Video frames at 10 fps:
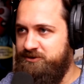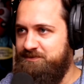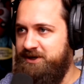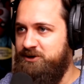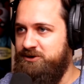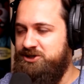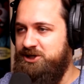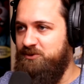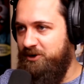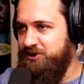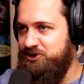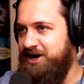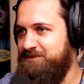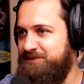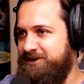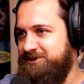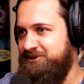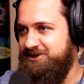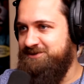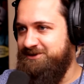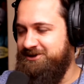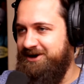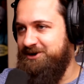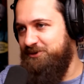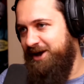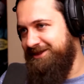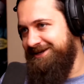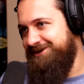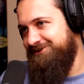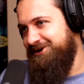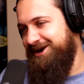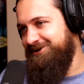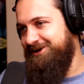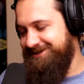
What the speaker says: is because she won't jump because she's missing her underwear, and then he gives her underwear.